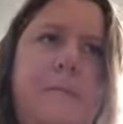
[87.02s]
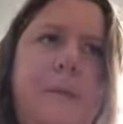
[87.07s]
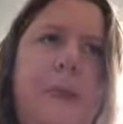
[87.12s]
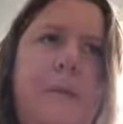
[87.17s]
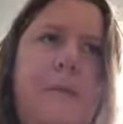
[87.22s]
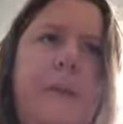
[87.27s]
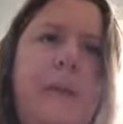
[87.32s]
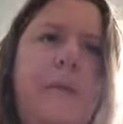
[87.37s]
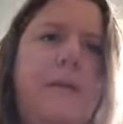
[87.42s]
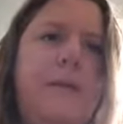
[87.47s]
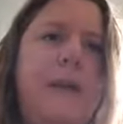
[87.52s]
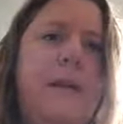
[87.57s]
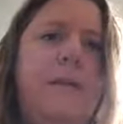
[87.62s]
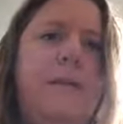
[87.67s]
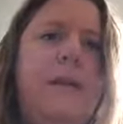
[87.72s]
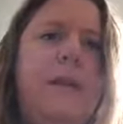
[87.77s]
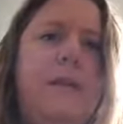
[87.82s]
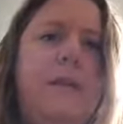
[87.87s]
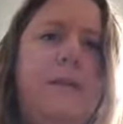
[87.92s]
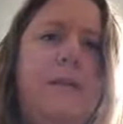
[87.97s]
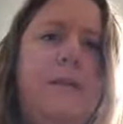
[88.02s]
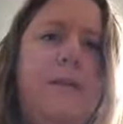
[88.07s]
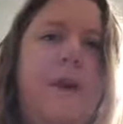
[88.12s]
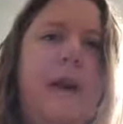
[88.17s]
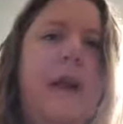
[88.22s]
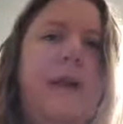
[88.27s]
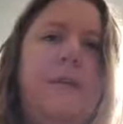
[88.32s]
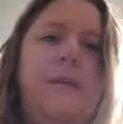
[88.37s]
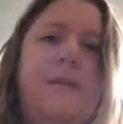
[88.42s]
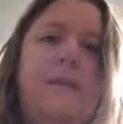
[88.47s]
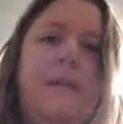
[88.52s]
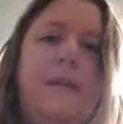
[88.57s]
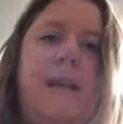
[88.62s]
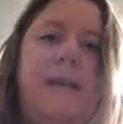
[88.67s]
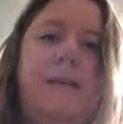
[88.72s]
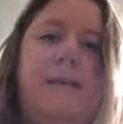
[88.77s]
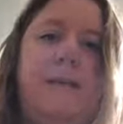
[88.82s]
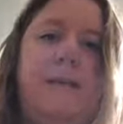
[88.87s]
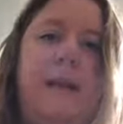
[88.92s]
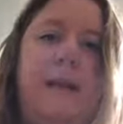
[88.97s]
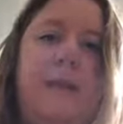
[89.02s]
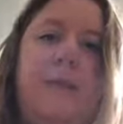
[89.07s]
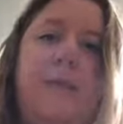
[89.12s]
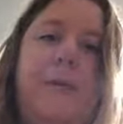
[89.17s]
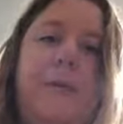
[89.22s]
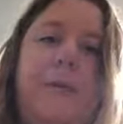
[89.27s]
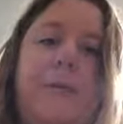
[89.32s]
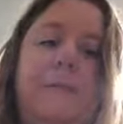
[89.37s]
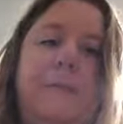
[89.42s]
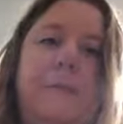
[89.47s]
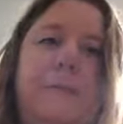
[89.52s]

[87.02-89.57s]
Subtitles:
being around crowds and lots of people.